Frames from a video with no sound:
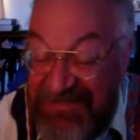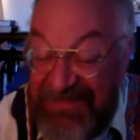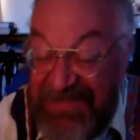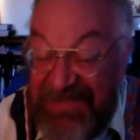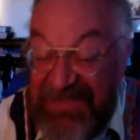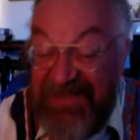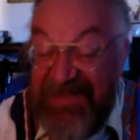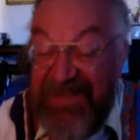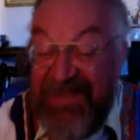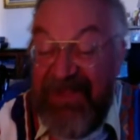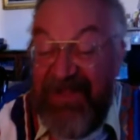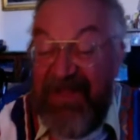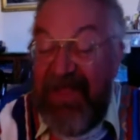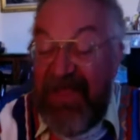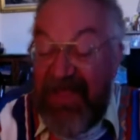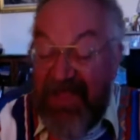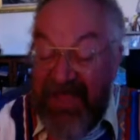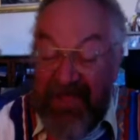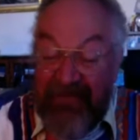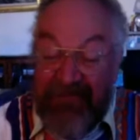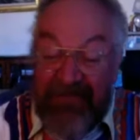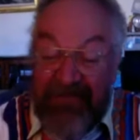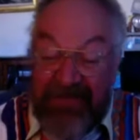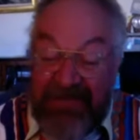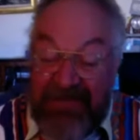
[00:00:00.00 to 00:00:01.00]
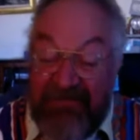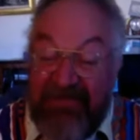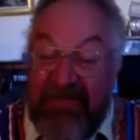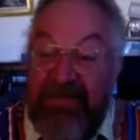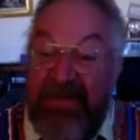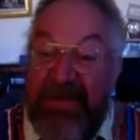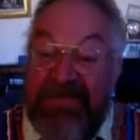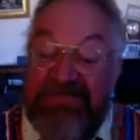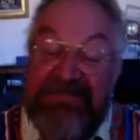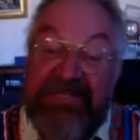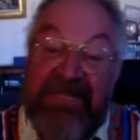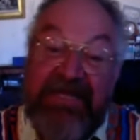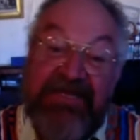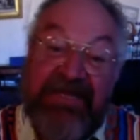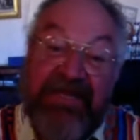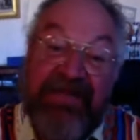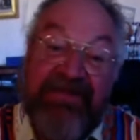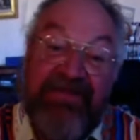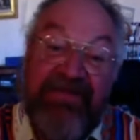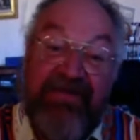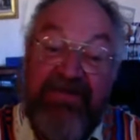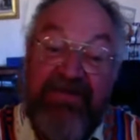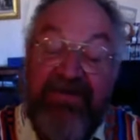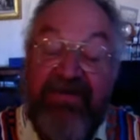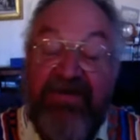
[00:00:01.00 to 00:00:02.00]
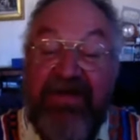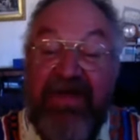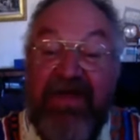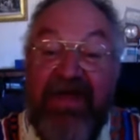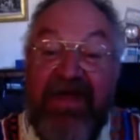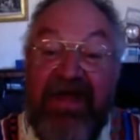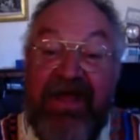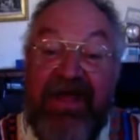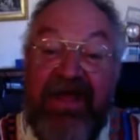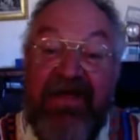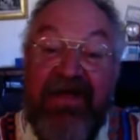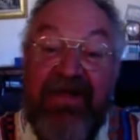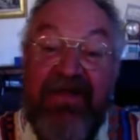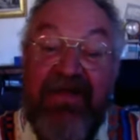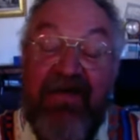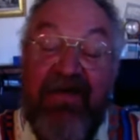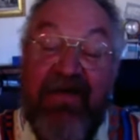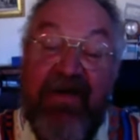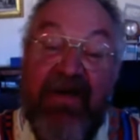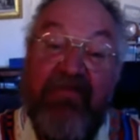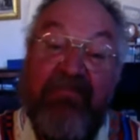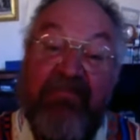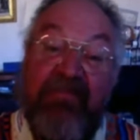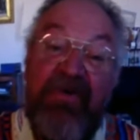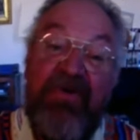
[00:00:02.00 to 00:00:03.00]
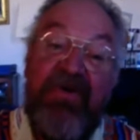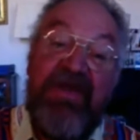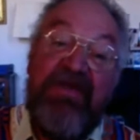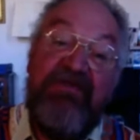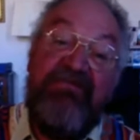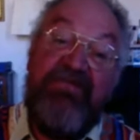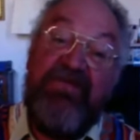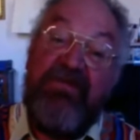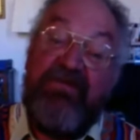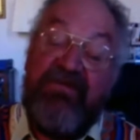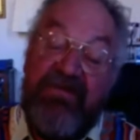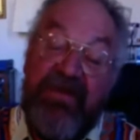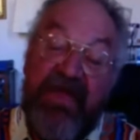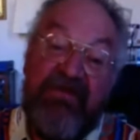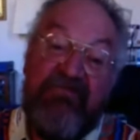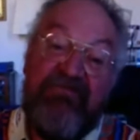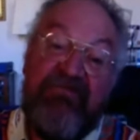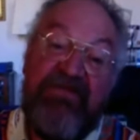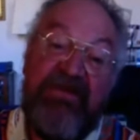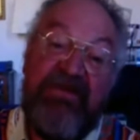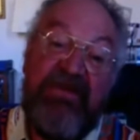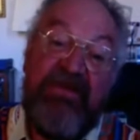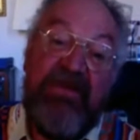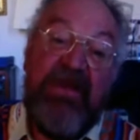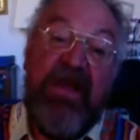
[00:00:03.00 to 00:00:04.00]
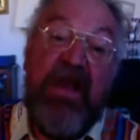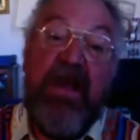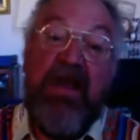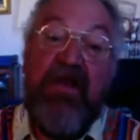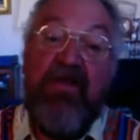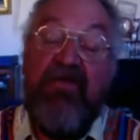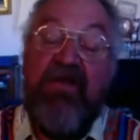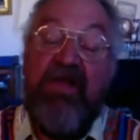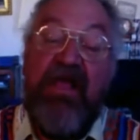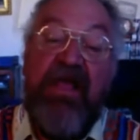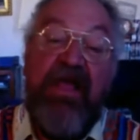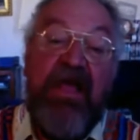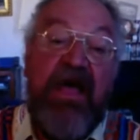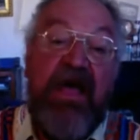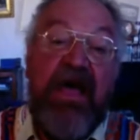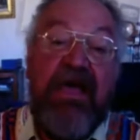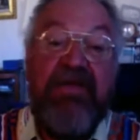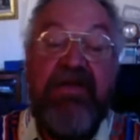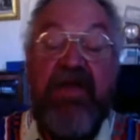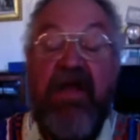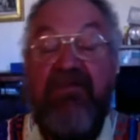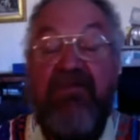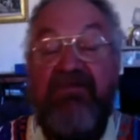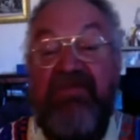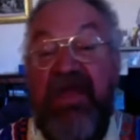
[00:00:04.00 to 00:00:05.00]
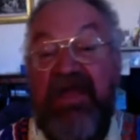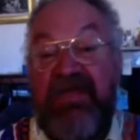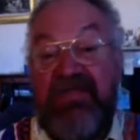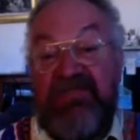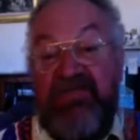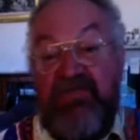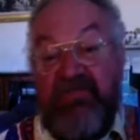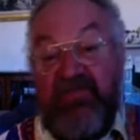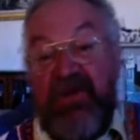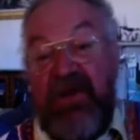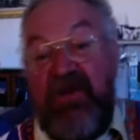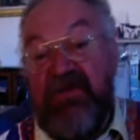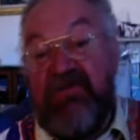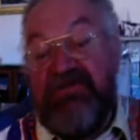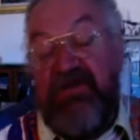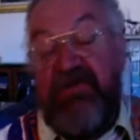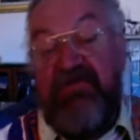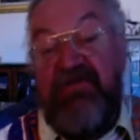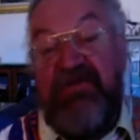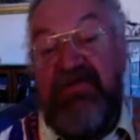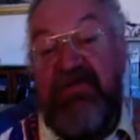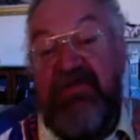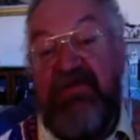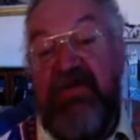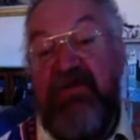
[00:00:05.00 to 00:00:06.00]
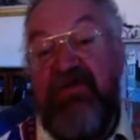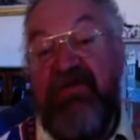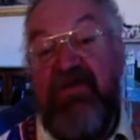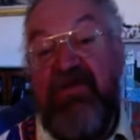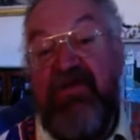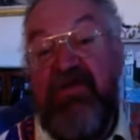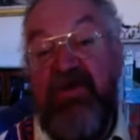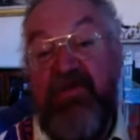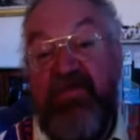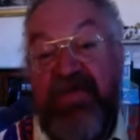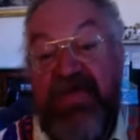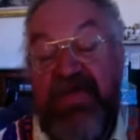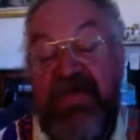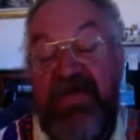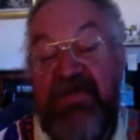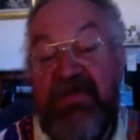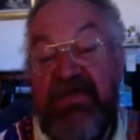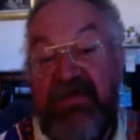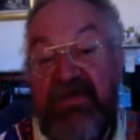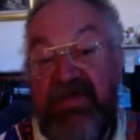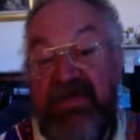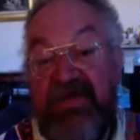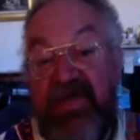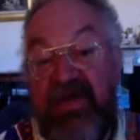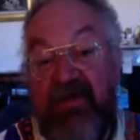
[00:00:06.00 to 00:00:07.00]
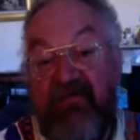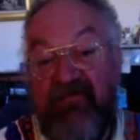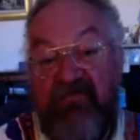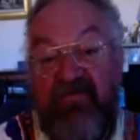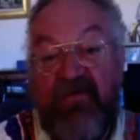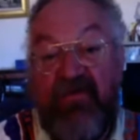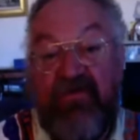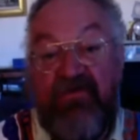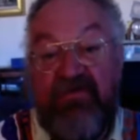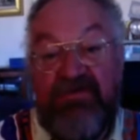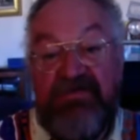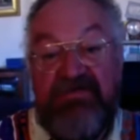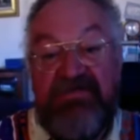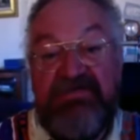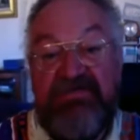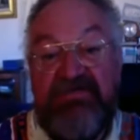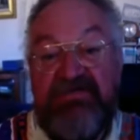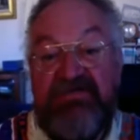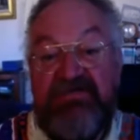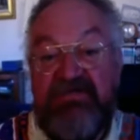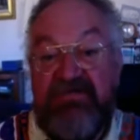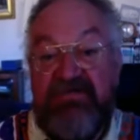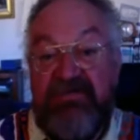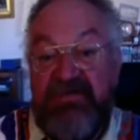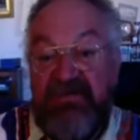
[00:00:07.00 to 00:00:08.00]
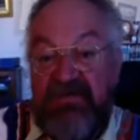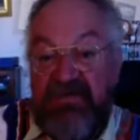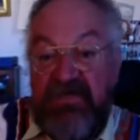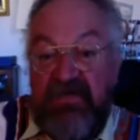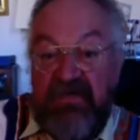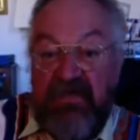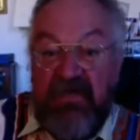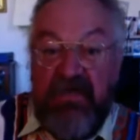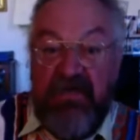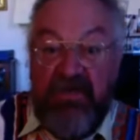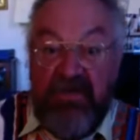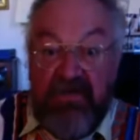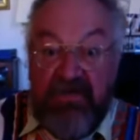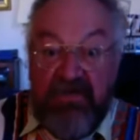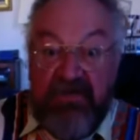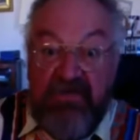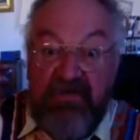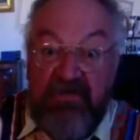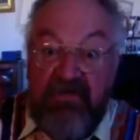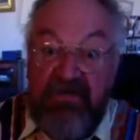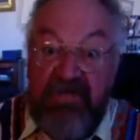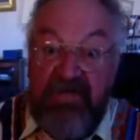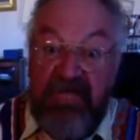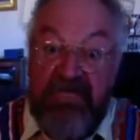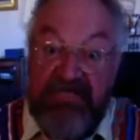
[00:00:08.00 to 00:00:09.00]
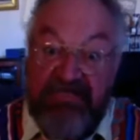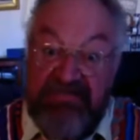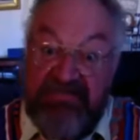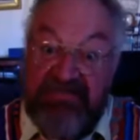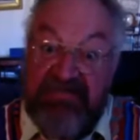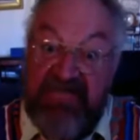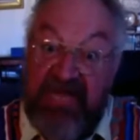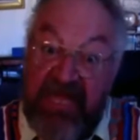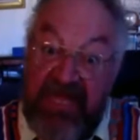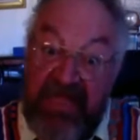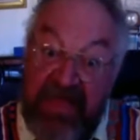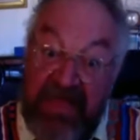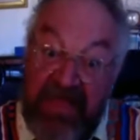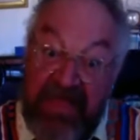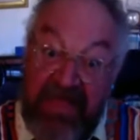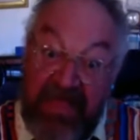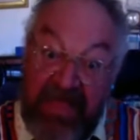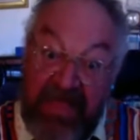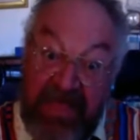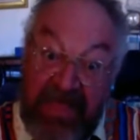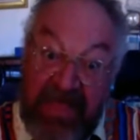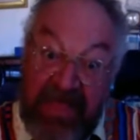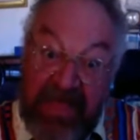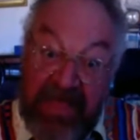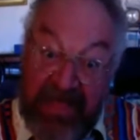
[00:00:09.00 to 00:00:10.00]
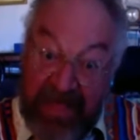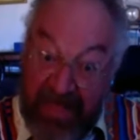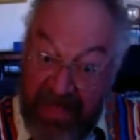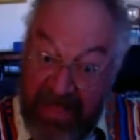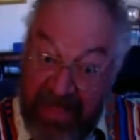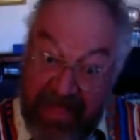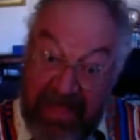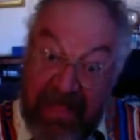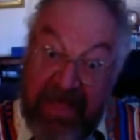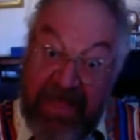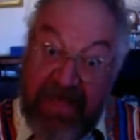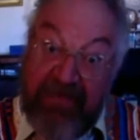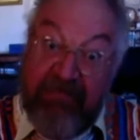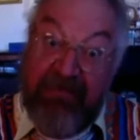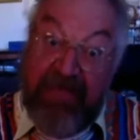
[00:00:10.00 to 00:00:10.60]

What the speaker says: It would have to be a slightly longer book if you have to go, back to Proto-Indo-European and come forward into Urdu, let's say. It would